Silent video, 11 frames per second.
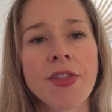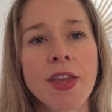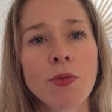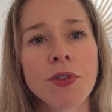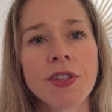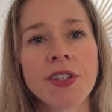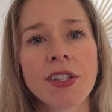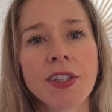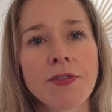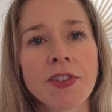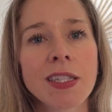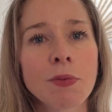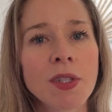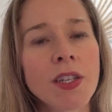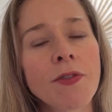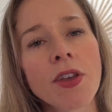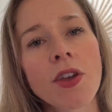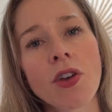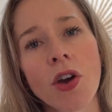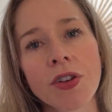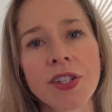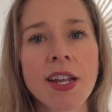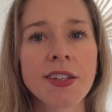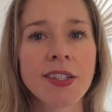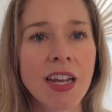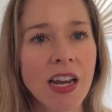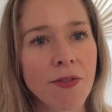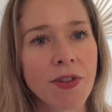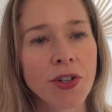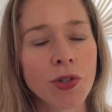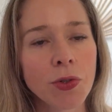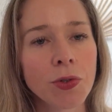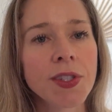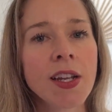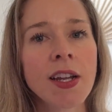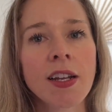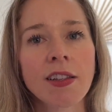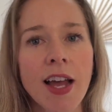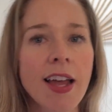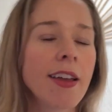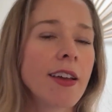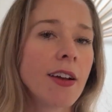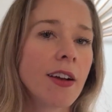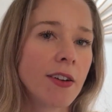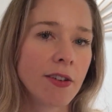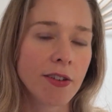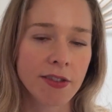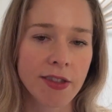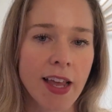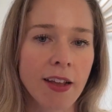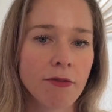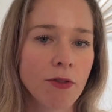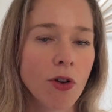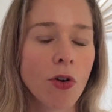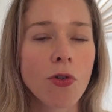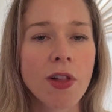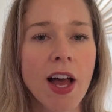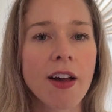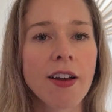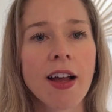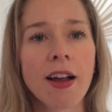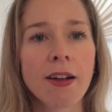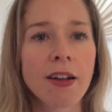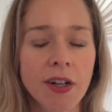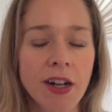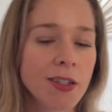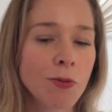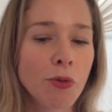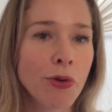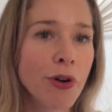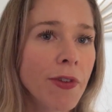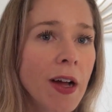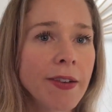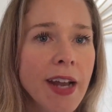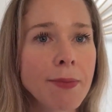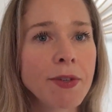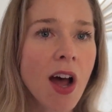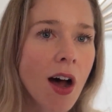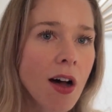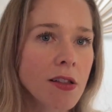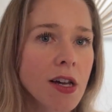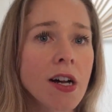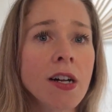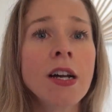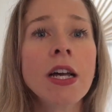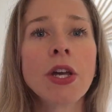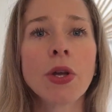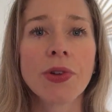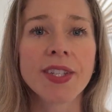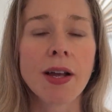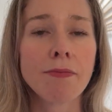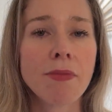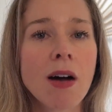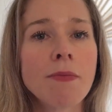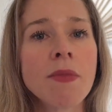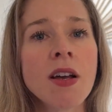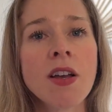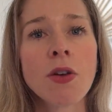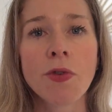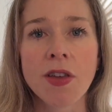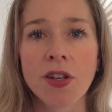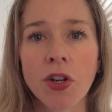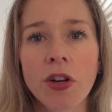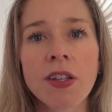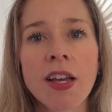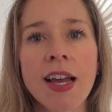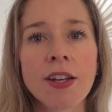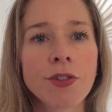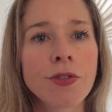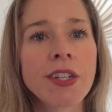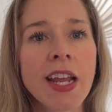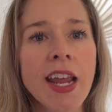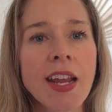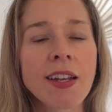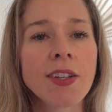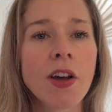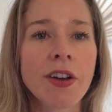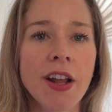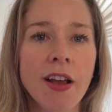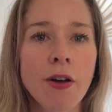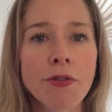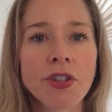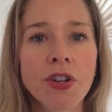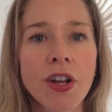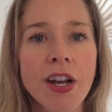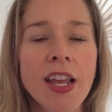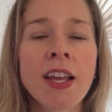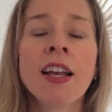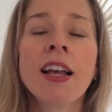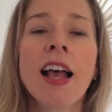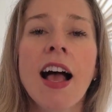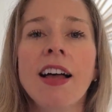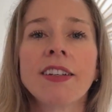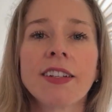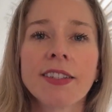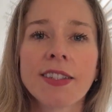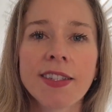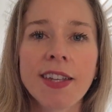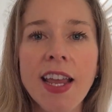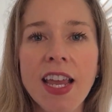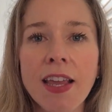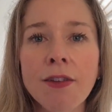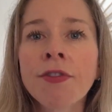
want to deliver specific content to individuals, like they call out a customer profile named Carla, who is a mum with a toddler and 2 teens on a health journey, and Steve,